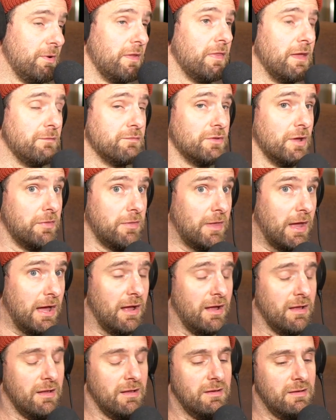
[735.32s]
But they've done
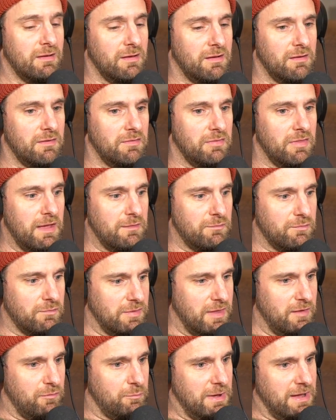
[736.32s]
that.
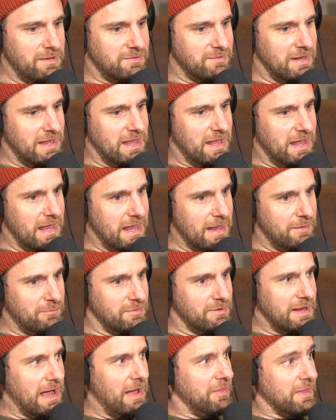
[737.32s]
They've basically
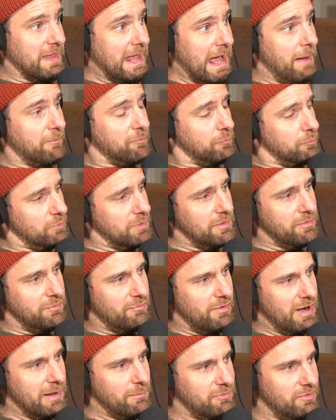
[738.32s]
evened out the gaps between the
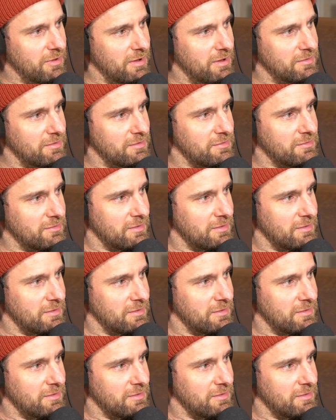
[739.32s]
frame sizes.